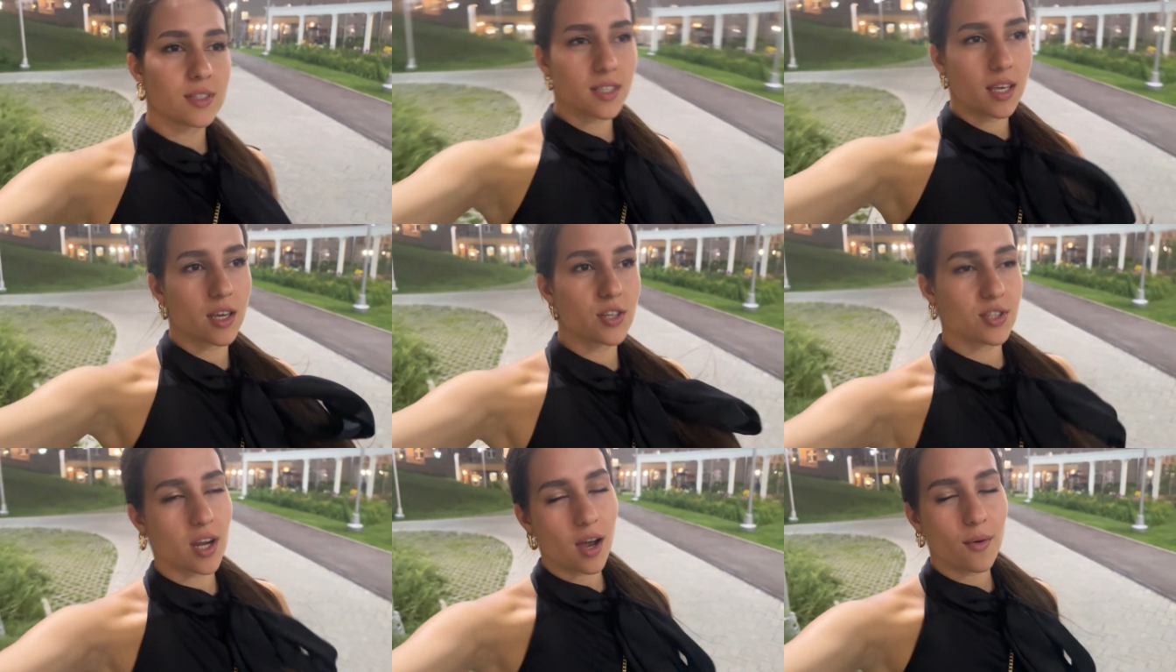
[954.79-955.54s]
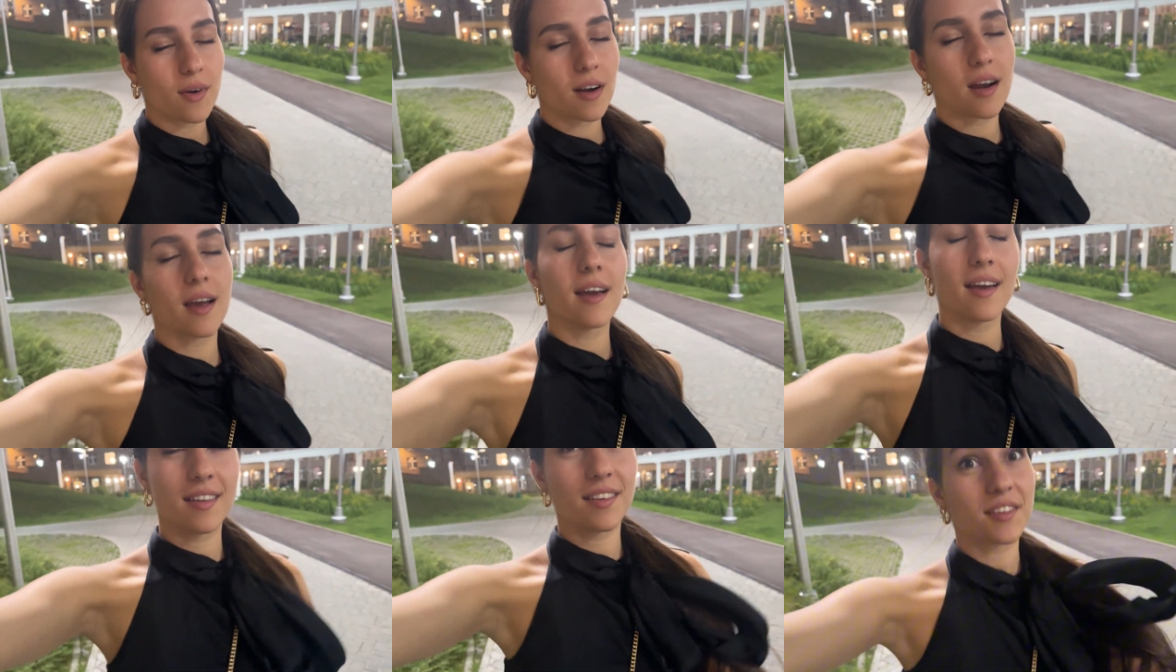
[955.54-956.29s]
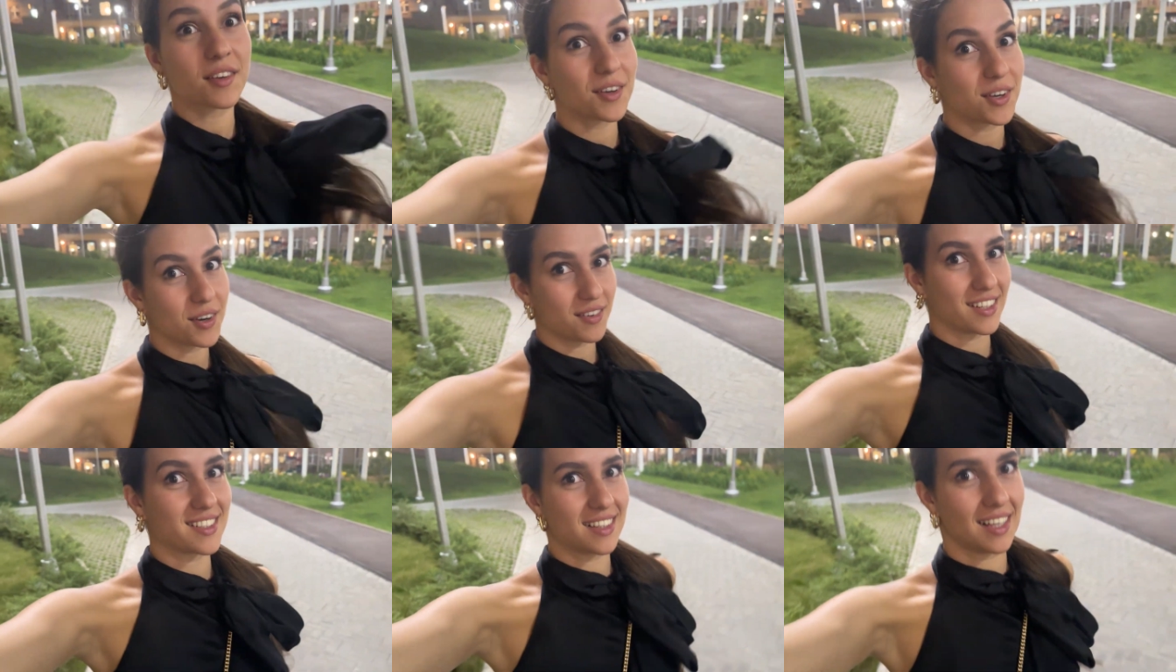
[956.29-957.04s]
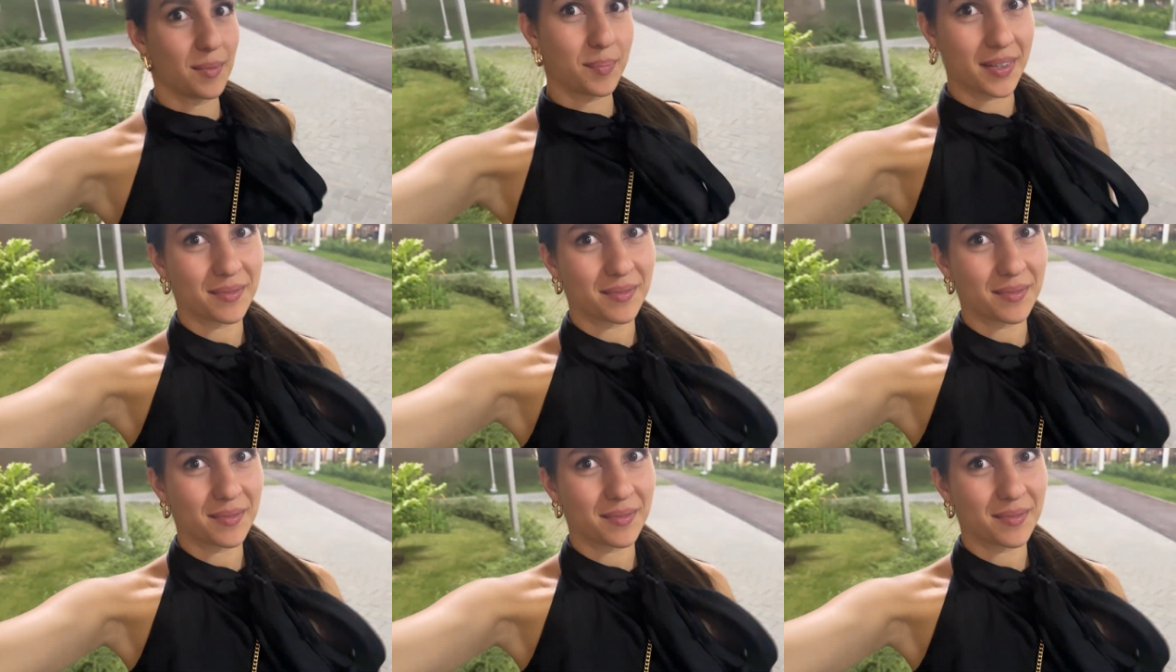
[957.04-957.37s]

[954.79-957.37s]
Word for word: take a shower and go to sleep